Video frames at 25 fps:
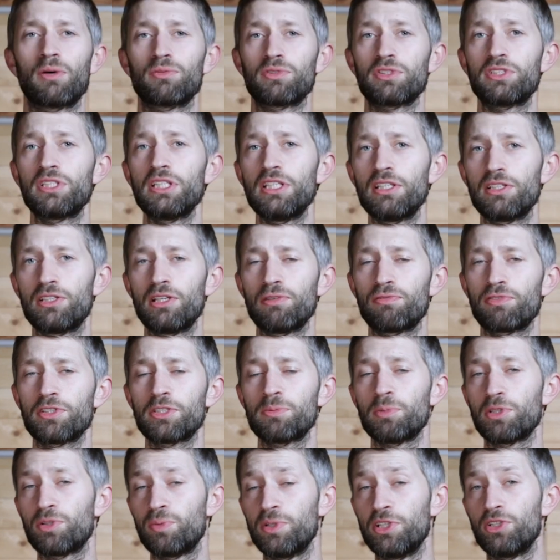see the
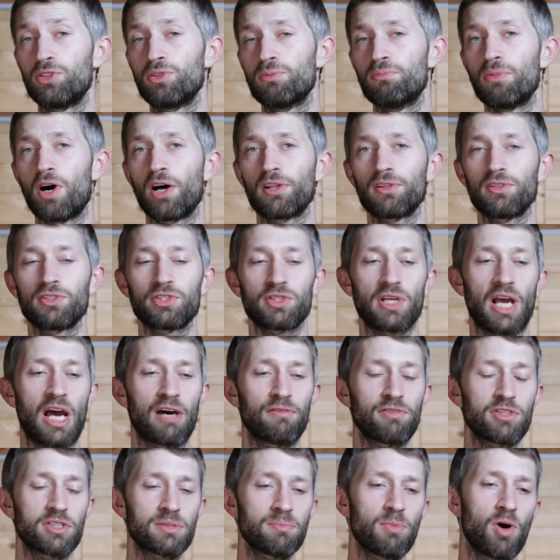difference between the two models, you
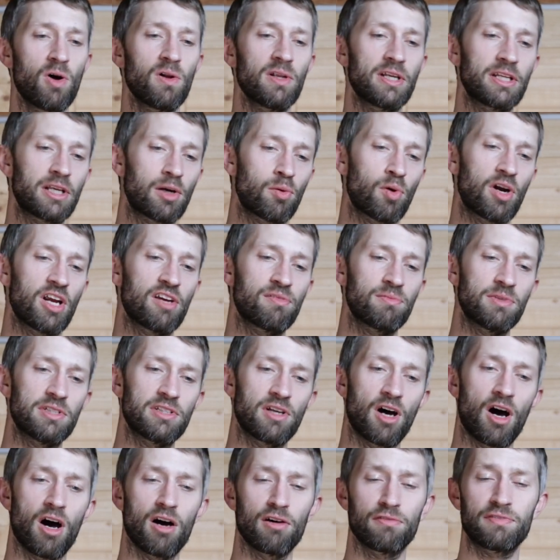have a small
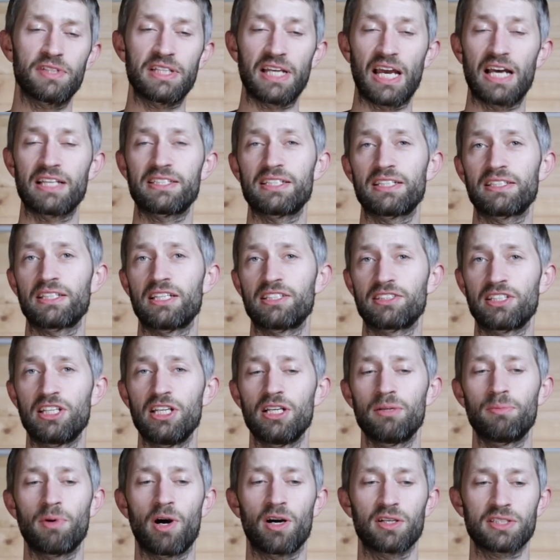engravement of the SSS
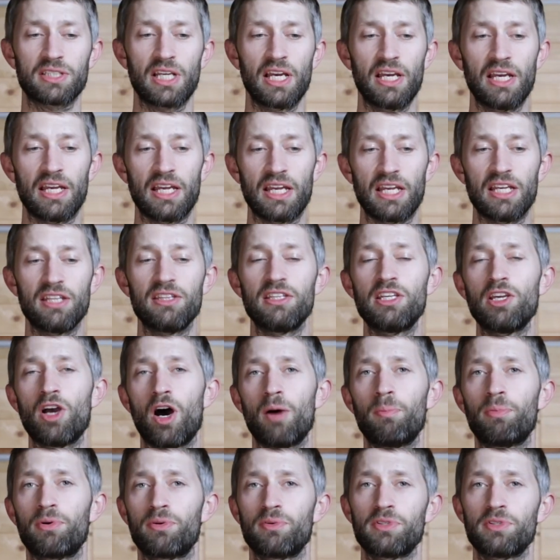gearbox in the upper